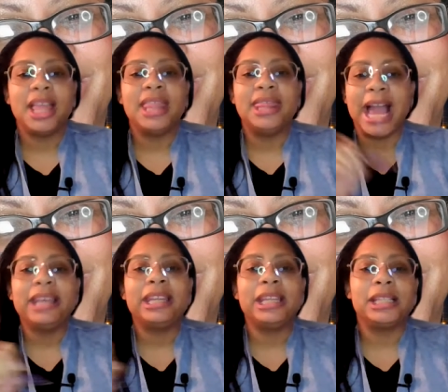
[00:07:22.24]

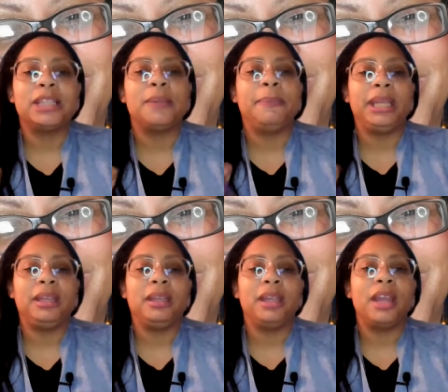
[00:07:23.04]
that needs to
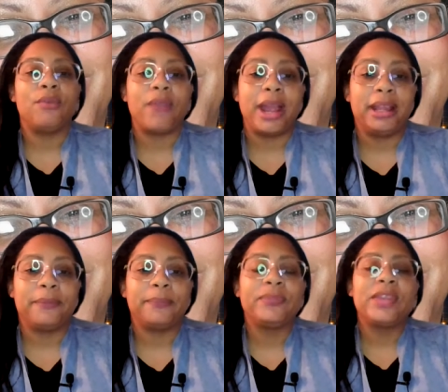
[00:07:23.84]
be in
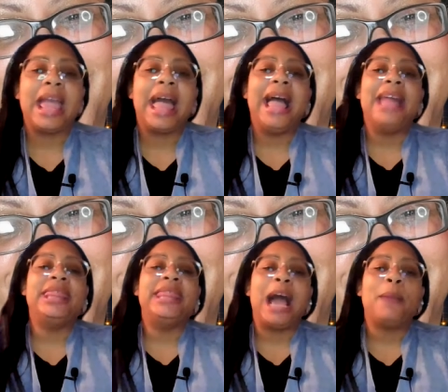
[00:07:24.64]
writing.
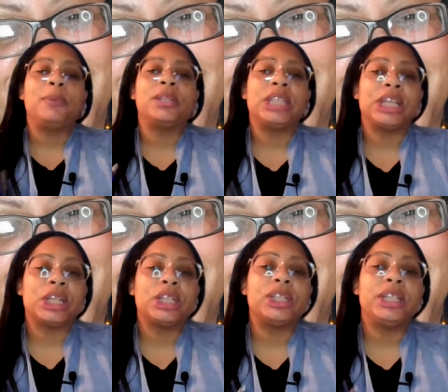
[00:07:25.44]
And that
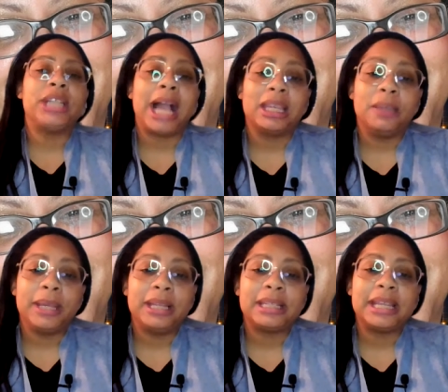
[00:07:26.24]
particular
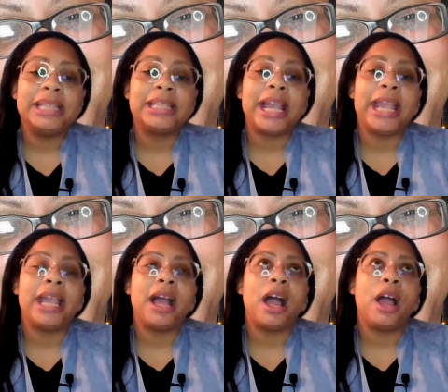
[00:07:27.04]
document is
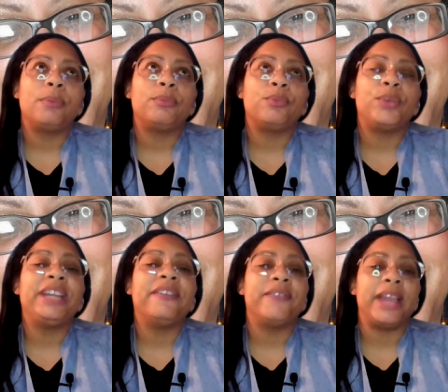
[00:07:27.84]
a
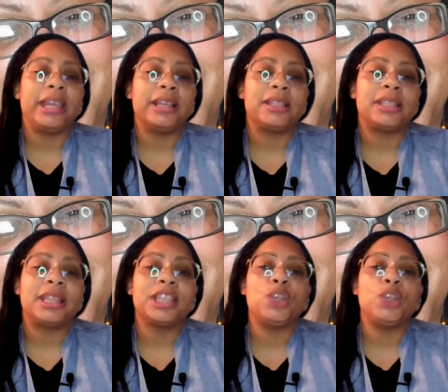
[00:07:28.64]
reconveyance.
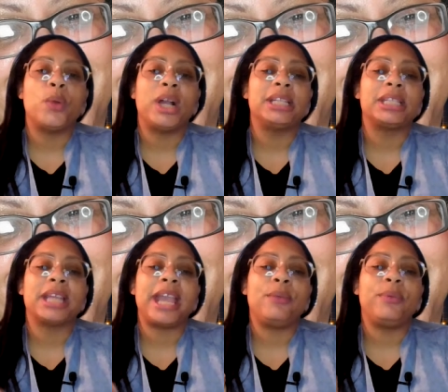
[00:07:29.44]
You want
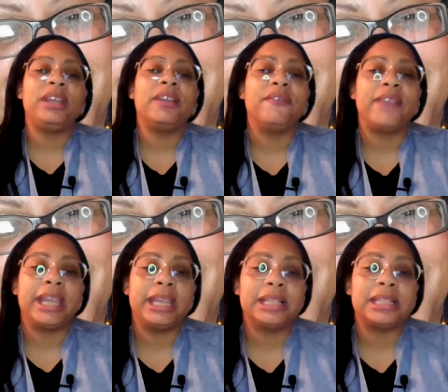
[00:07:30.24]
a
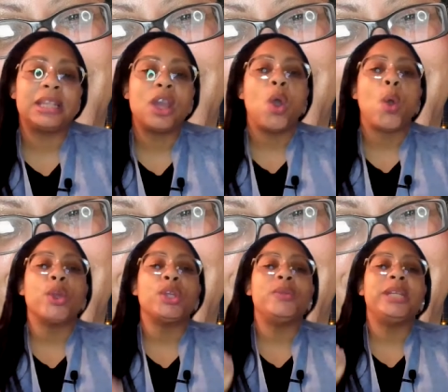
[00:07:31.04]
reconveyance,
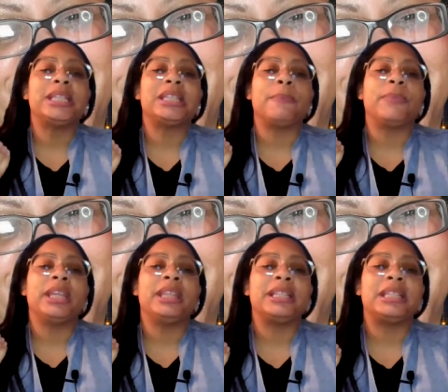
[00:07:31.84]
or you need
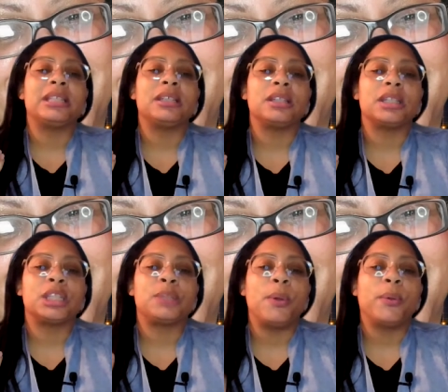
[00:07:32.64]
something that's
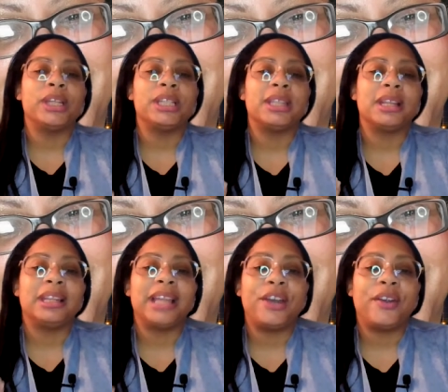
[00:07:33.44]
spoken to the
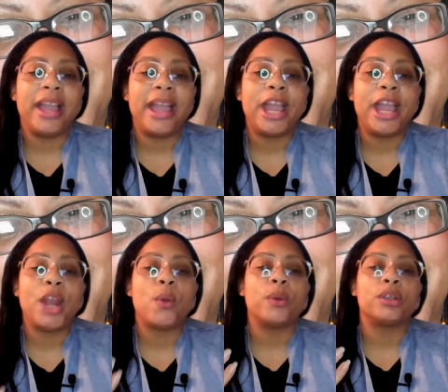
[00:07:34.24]
letterhead
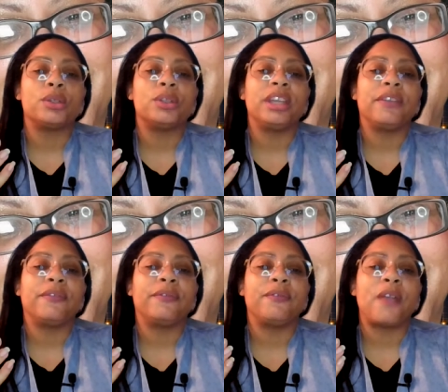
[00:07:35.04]
or to the
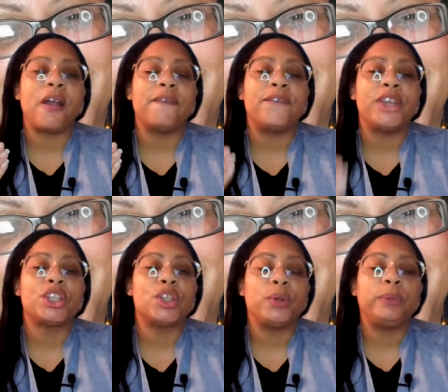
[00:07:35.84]

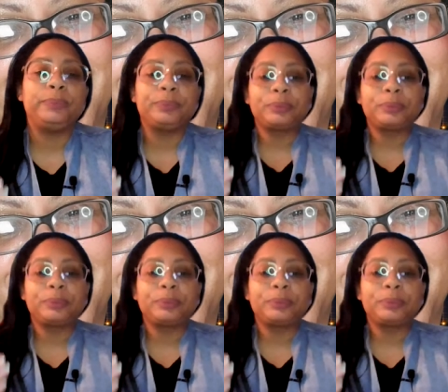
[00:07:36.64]
official